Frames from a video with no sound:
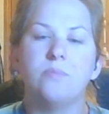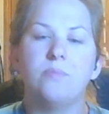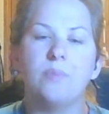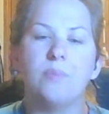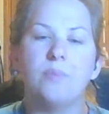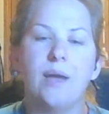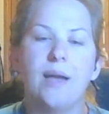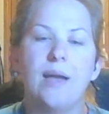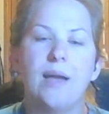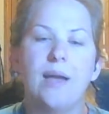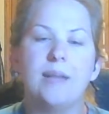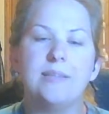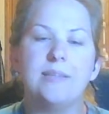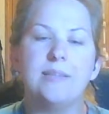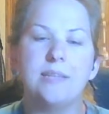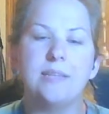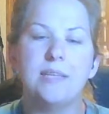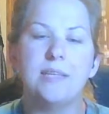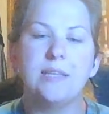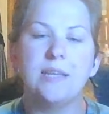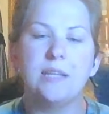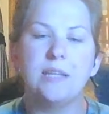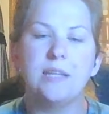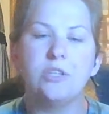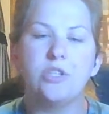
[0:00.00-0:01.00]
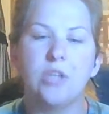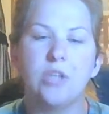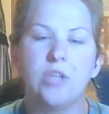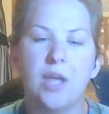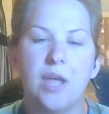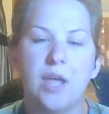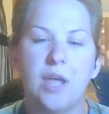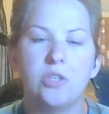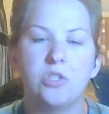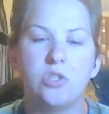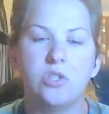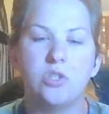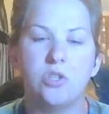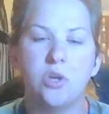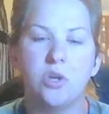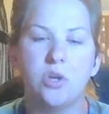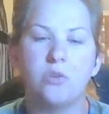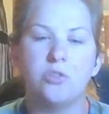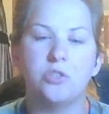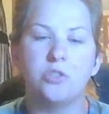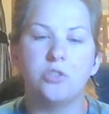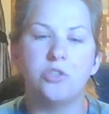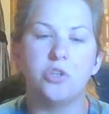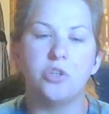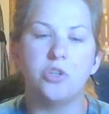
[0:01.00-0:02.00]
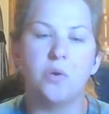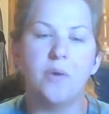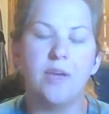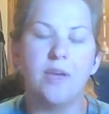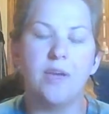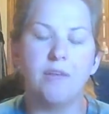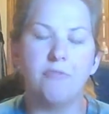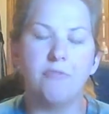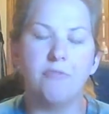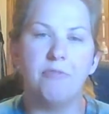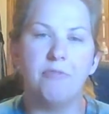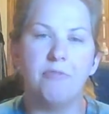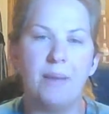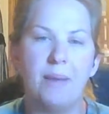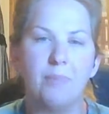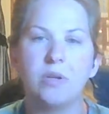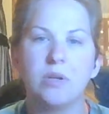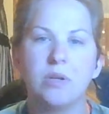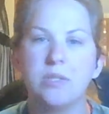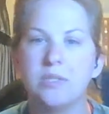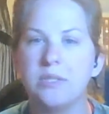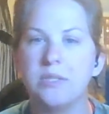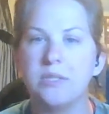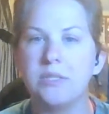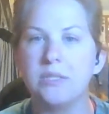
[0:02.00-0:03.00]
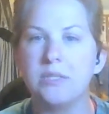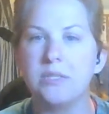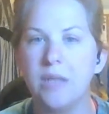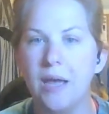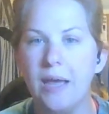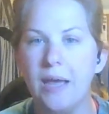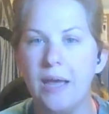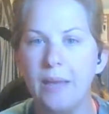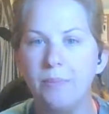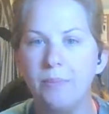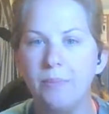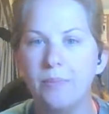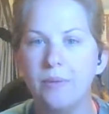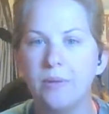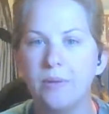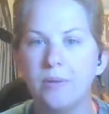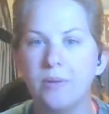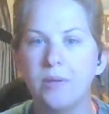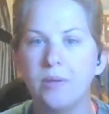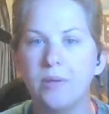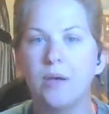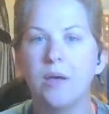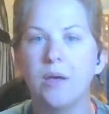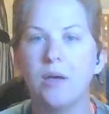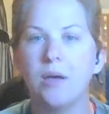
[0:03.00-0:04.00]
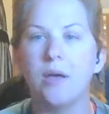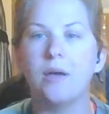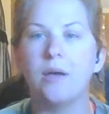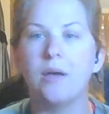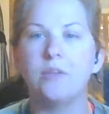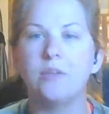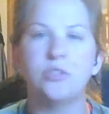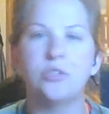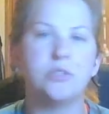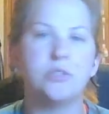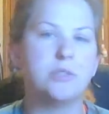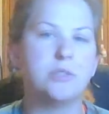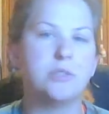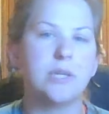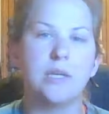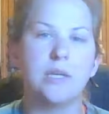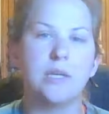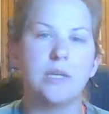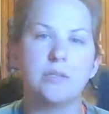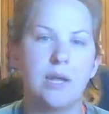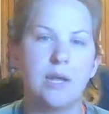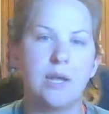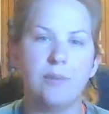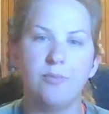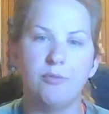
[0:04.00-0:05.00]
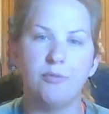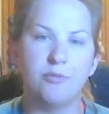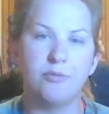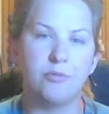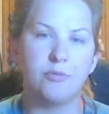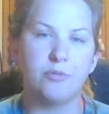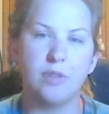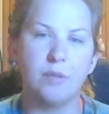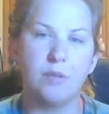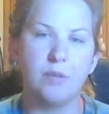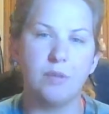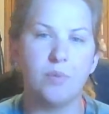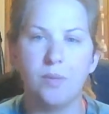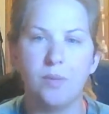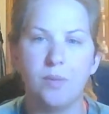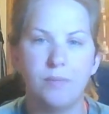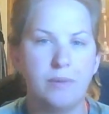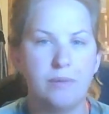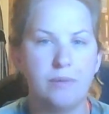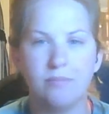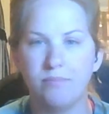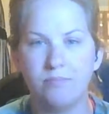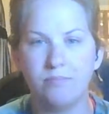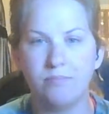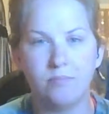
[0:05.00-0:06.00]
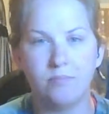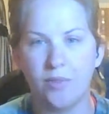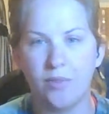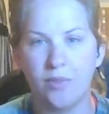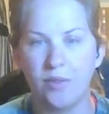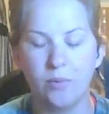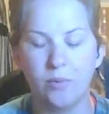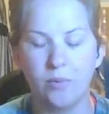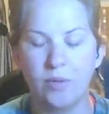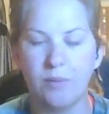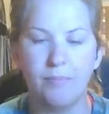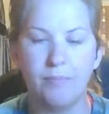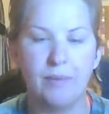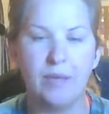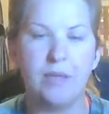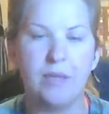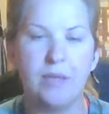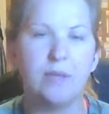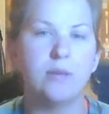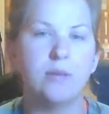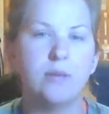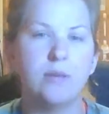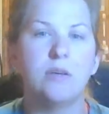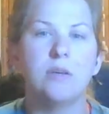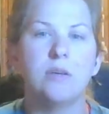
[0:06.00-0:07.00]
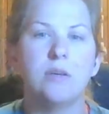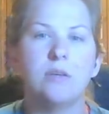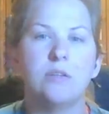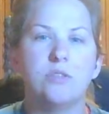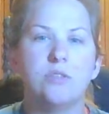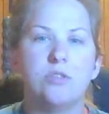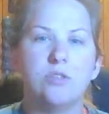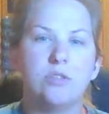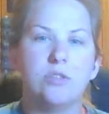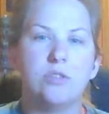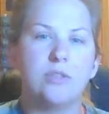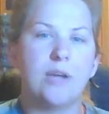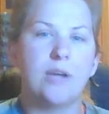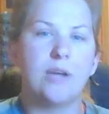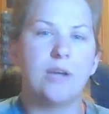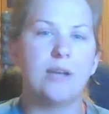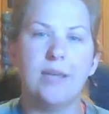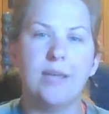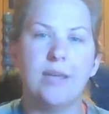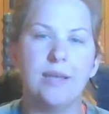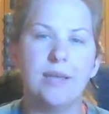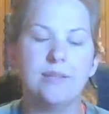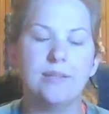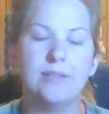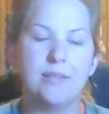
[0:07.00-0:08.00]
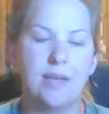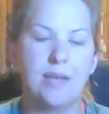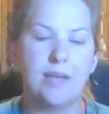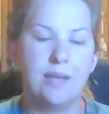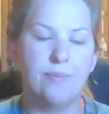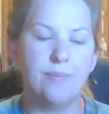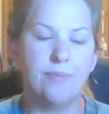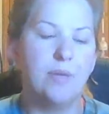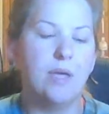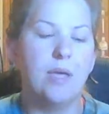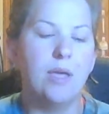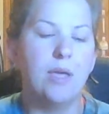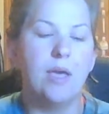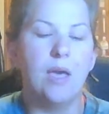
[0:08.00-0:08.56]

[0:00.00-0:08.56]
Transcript: I did get a chance to go to Joann Fabrics this time, just to kill time before the appointment. Nothing really big, just kind of killing time.